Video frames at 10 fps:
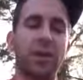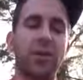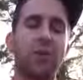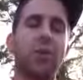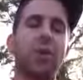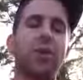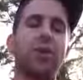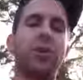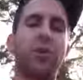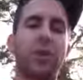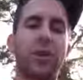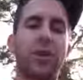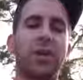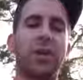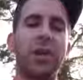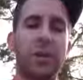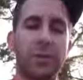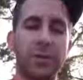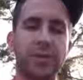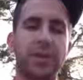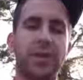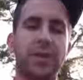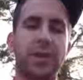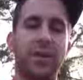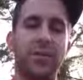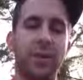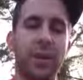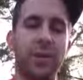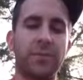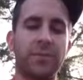The word York equals 33.